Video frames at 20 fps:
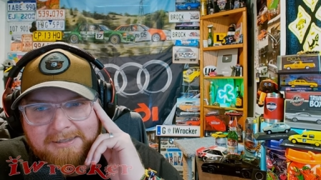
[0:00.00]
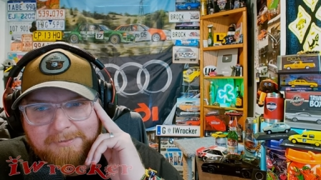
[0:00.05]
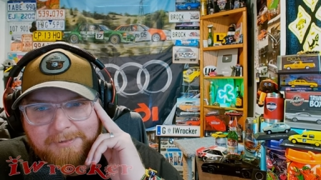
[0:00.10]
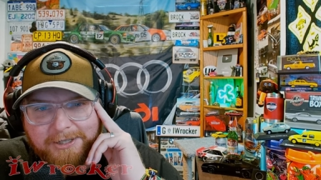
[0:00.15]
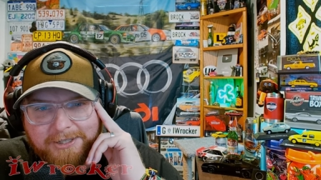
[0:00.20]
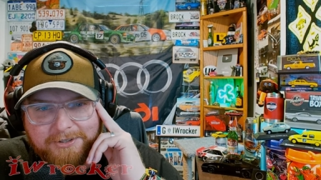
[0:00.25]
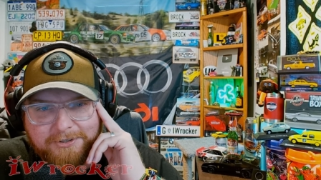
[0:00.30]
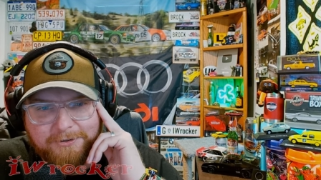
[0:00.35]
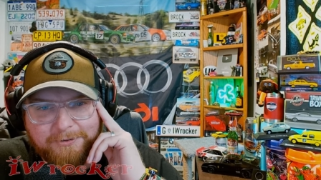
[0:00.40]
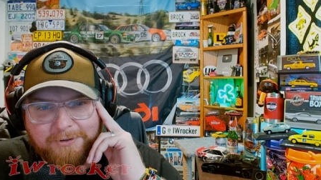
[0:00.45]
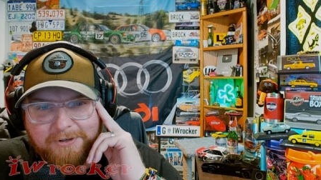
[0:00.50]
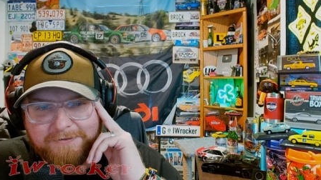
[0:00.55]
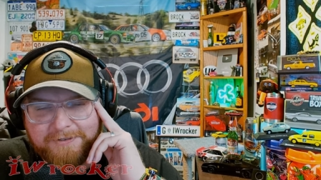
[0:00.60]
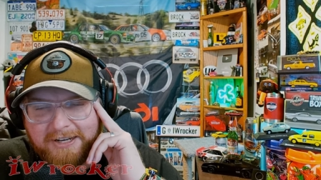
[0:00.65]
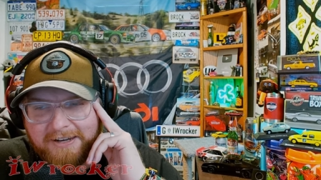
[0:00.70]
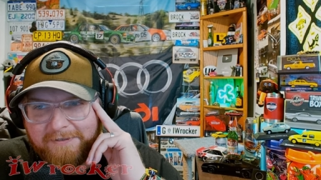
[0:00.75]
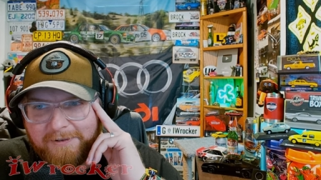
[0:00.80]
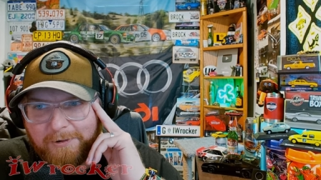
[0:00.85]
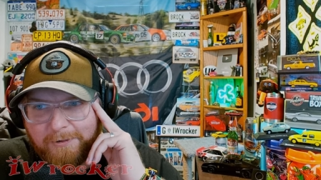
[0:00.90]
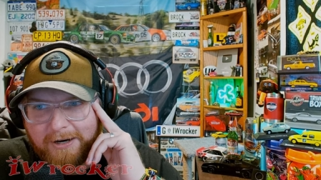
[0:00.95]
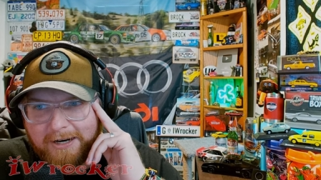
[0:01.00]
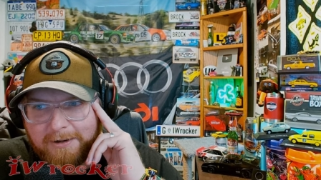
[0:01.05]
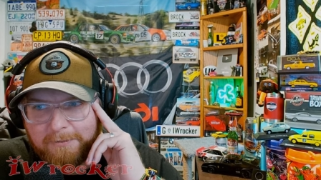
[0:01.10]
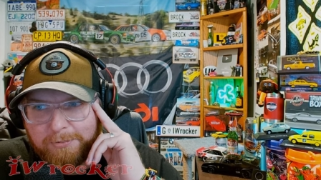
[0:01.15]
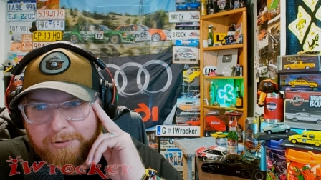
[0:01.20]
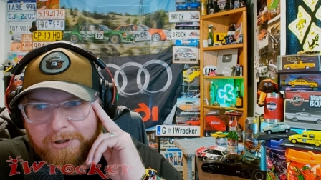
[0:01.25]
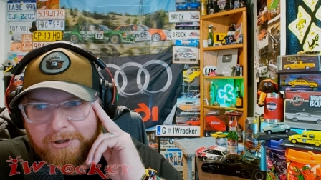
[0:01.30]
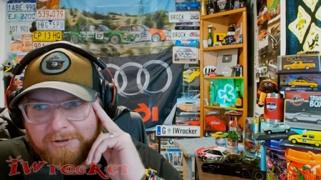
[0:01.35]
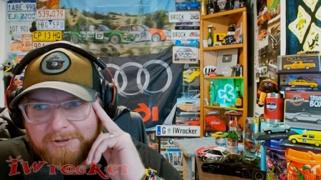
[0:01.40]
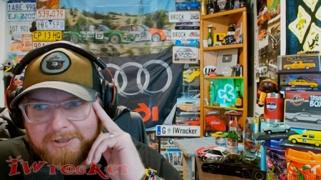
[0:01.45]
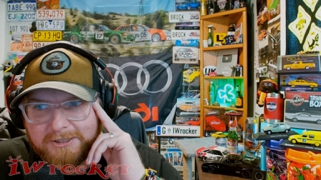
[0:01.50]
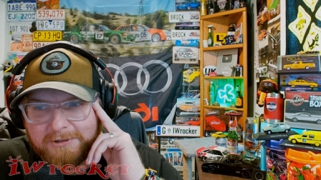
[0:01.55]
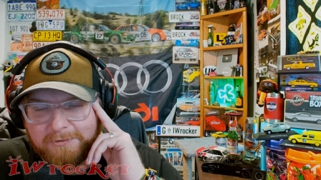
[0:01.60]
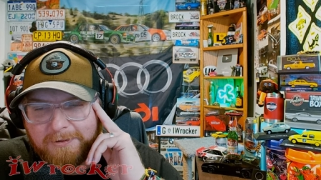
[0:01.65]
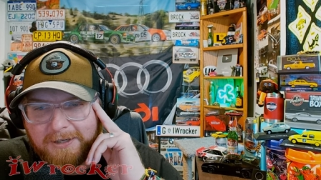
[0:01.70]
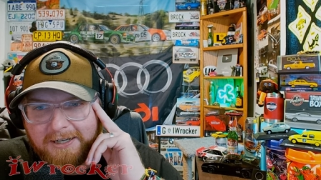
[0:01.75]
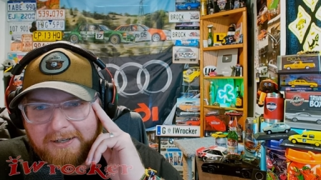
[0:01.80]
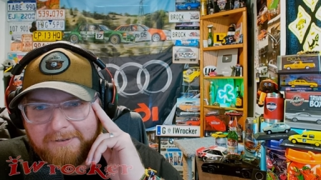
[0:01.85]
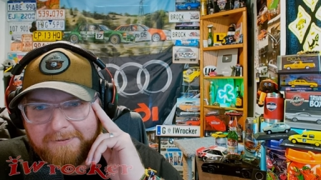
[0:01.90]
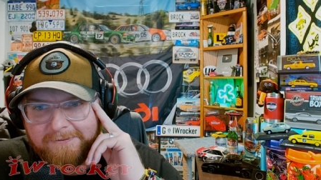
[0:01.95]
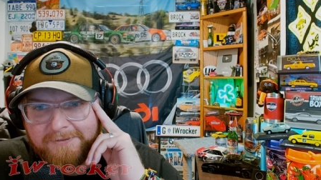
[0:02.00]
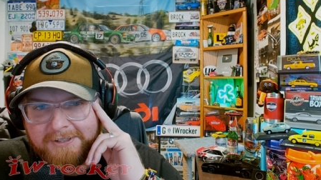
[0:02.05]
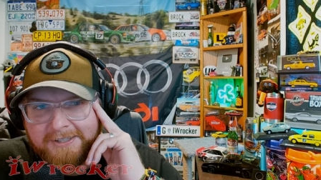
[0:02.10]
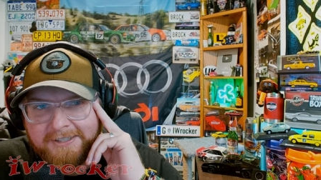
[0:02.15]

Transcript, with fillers: But you do have to have the right approach as well.